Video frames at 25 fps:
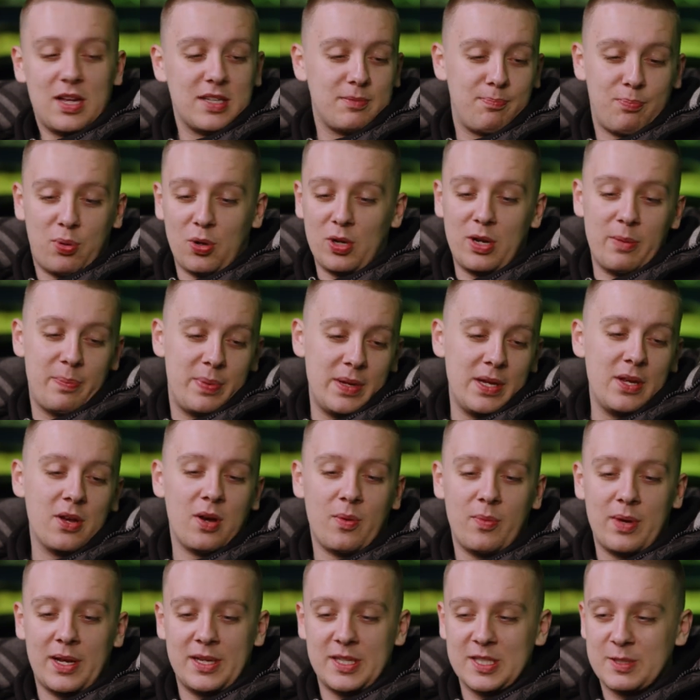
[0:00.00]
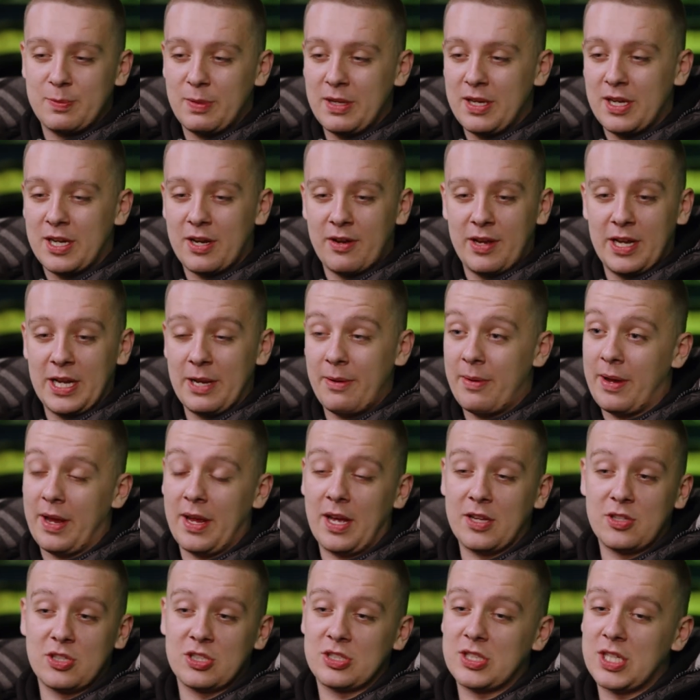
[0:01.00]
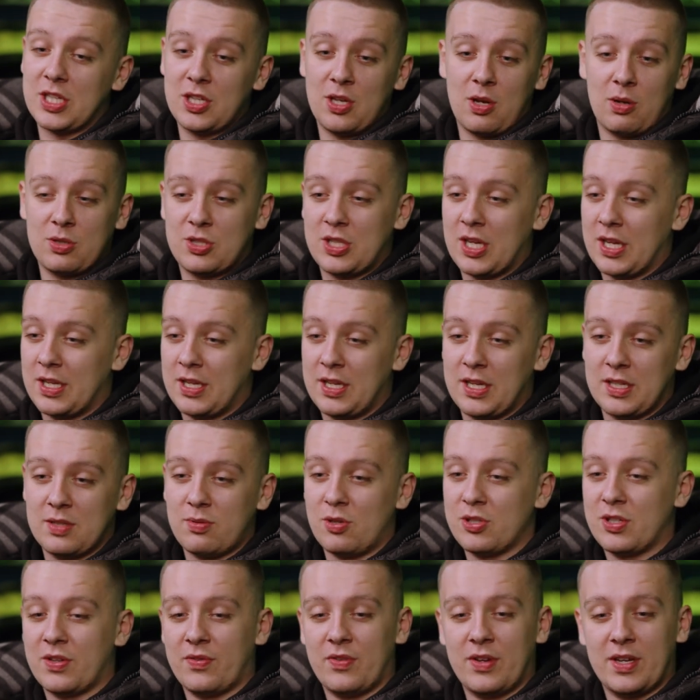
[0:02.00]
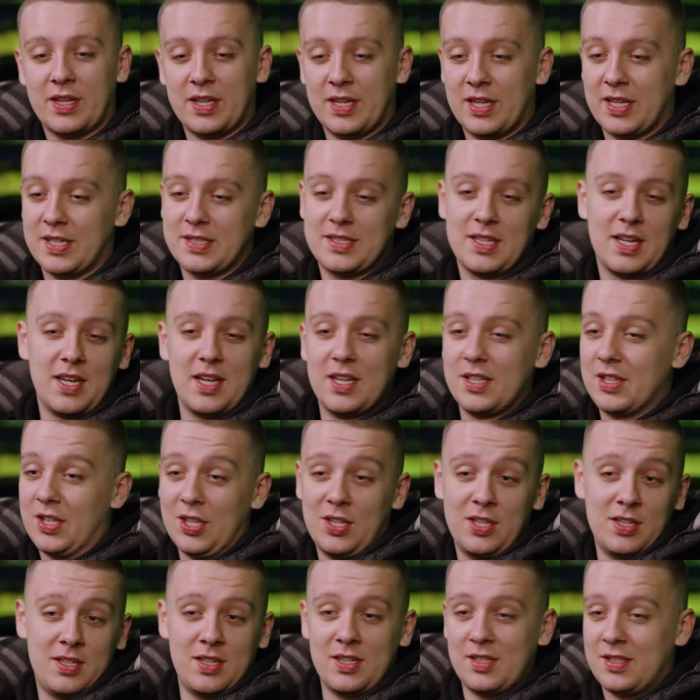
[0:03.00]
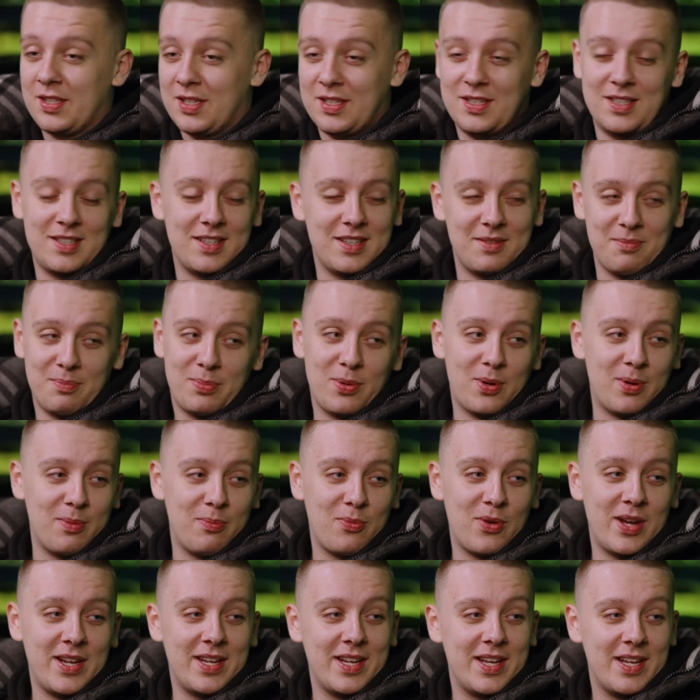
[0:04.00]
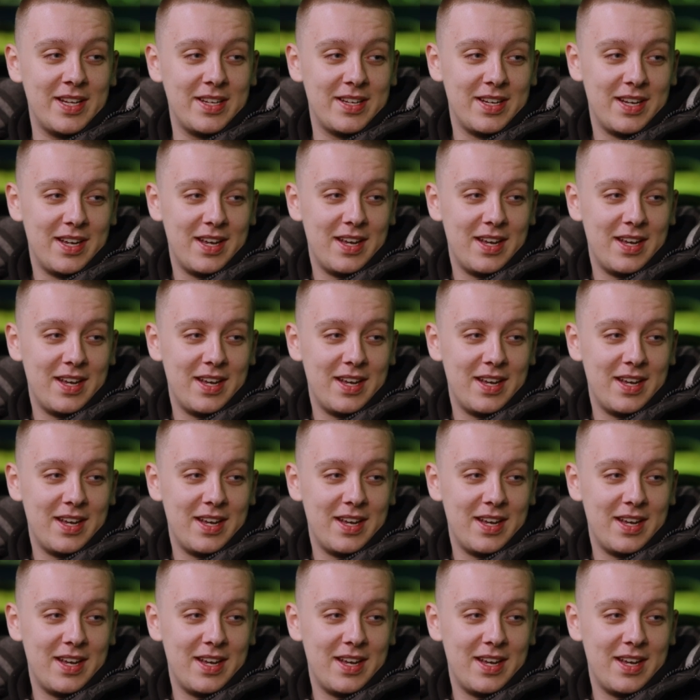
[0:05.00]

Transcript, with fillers: Put the beat on, we had a speaker anyway. I just said, yo, check this, what do you think of this? Boom, went in.